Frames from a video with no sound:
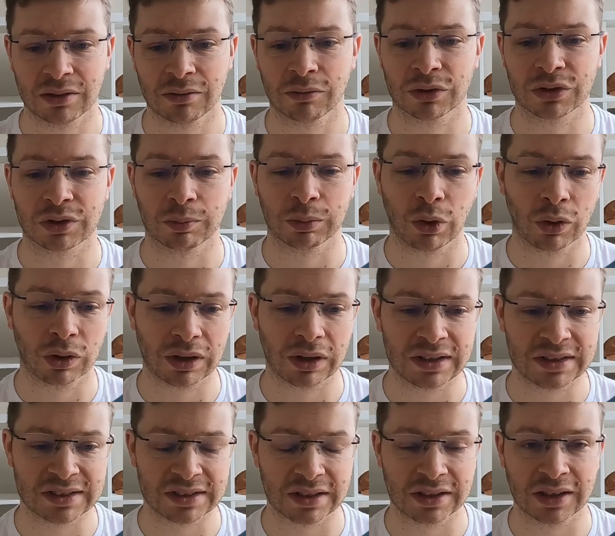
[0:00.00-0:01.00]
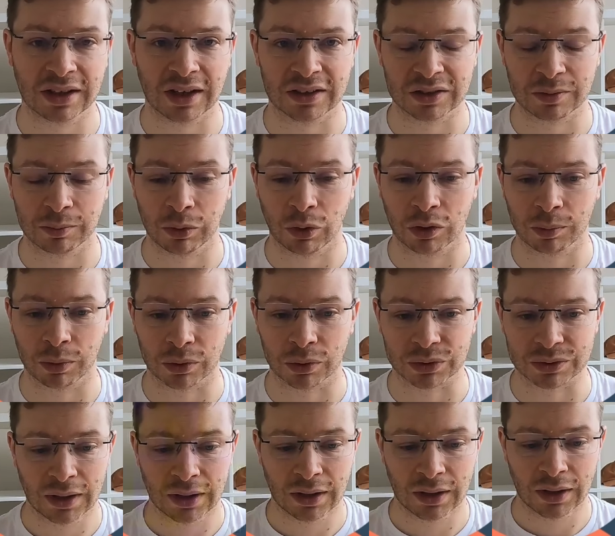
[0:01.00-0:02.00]
for the blog listing and the blog
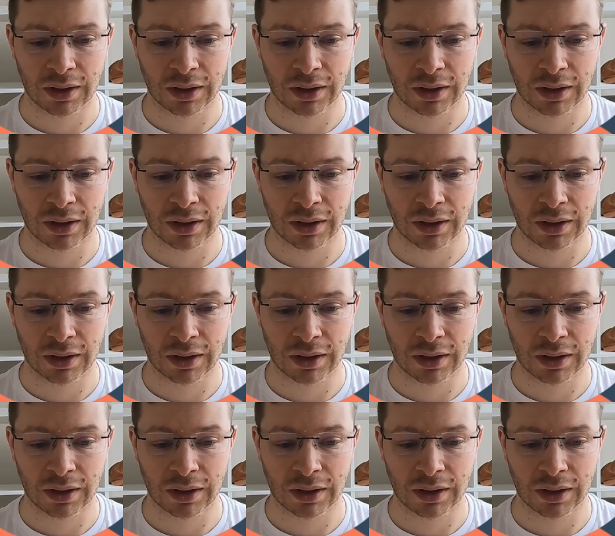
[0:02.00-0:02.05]
post.